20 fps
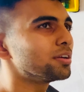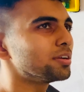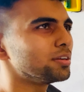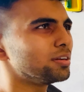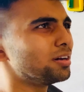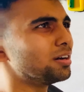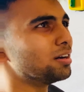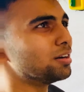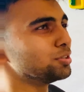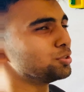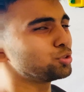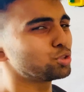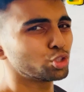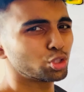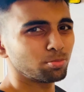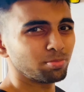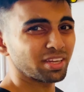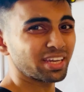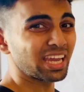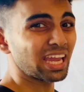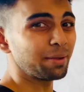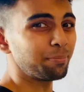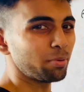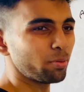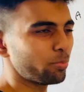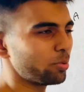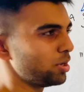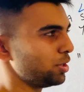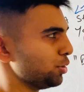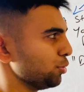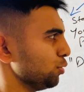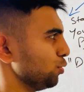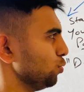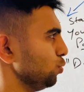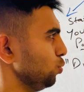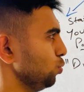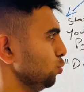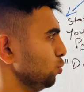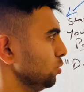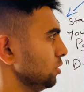You should be capable to
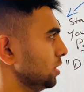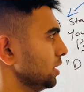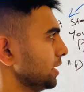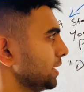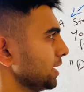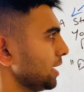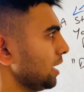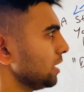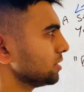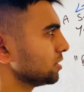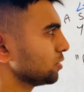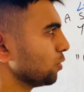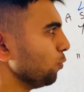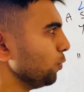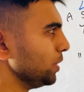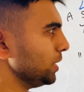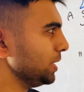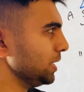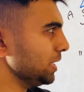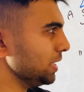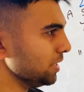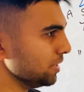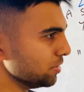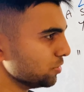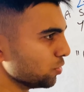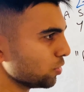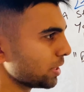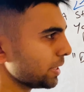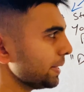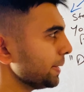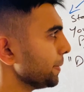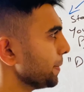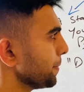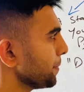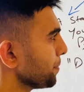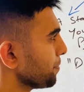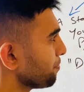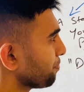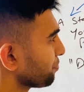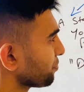do the task with ease, okay?
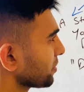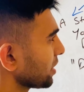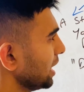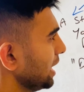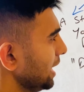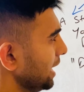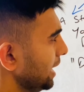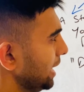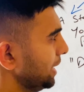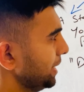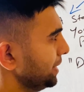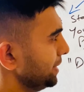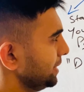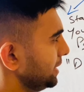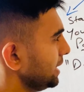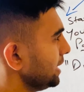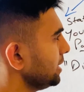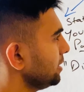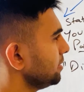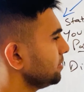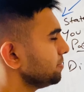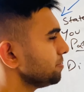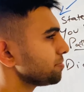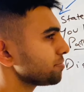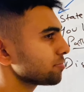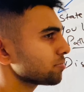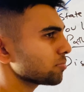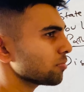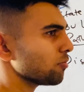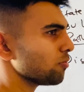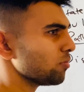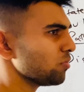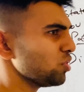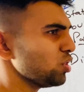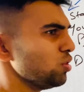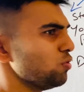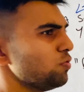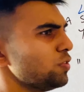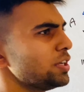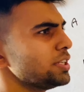And then
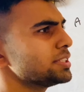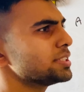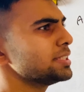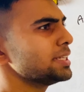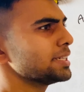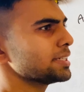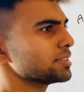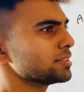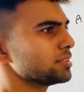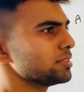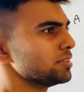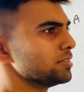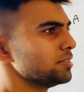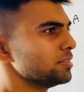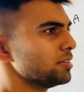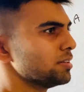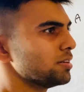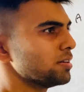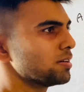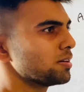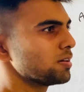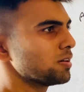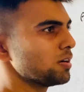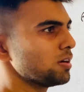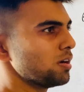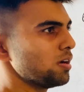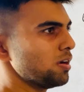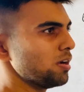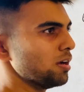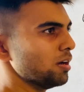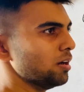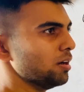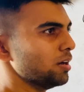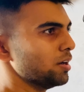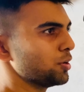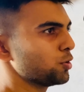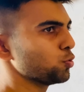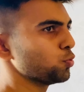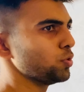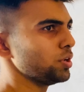what is next?
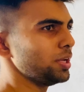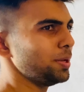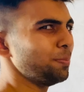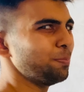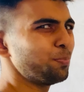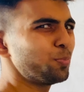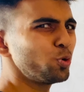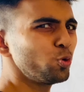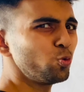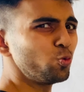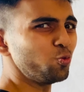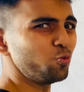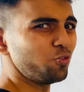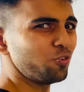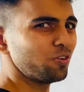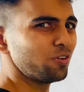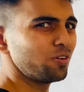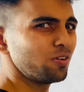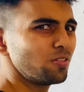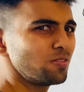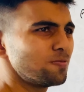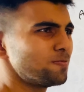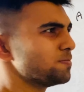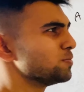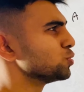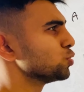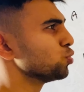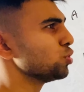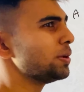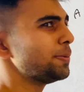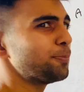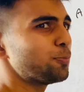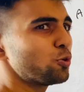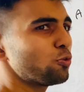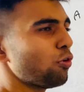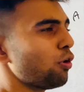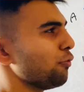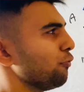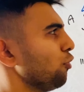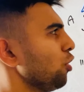To improve. To improve
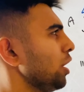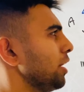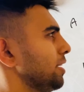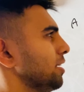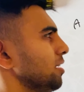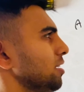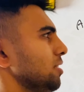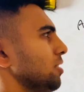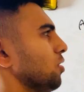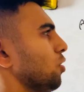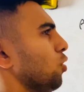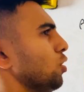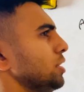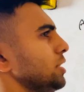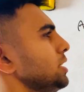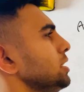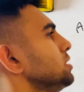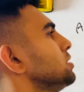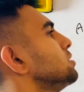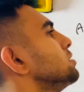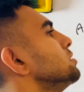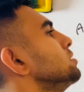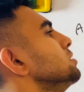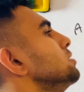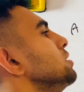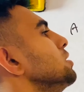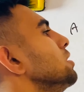on what? On this.